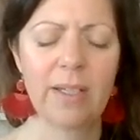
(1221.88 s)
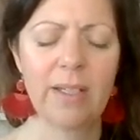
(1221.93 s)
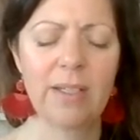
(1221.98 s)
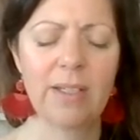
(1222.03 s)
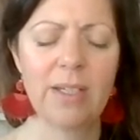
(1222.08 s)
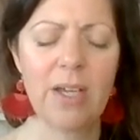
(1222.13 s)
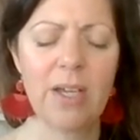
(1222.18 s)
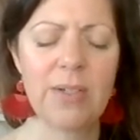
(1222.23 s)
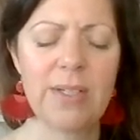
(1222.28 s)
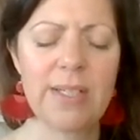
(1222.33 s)

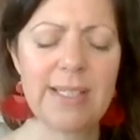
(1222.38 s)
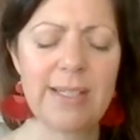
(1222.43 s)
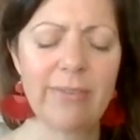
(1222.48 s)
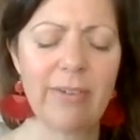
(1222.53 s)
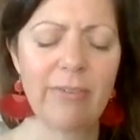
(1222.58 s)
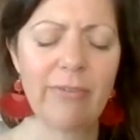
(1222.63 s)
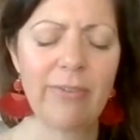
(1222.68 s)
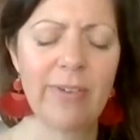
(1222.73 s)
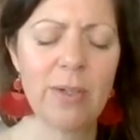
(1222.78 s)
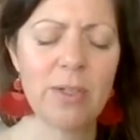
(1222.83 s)
Notice if
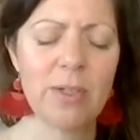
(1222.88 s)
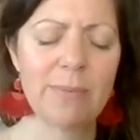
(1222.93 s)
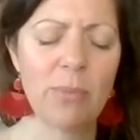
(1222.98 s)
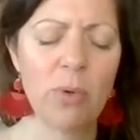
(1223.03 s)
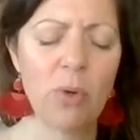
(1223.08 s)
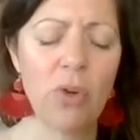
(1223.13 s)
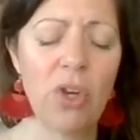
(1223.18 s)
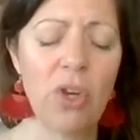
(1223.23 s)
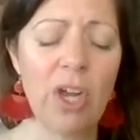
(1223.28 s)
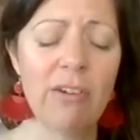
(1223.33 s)
it feels
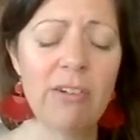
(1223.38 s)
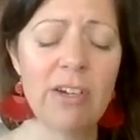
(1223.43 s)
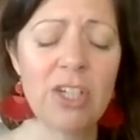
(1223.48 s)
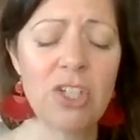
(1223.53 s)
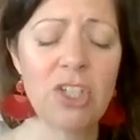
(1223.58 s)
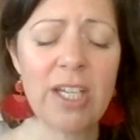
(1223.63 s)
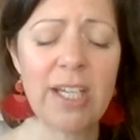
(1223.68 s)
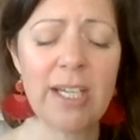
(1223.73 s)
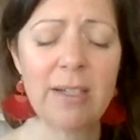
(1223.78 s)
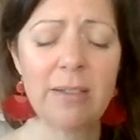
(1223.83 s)
more
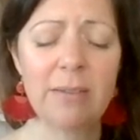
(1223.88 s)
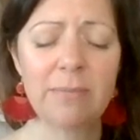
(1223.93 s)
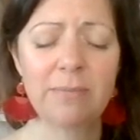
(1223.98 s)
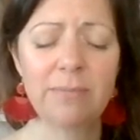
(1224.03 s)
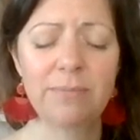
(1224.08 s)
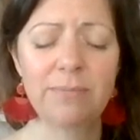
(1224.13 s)
nourishing.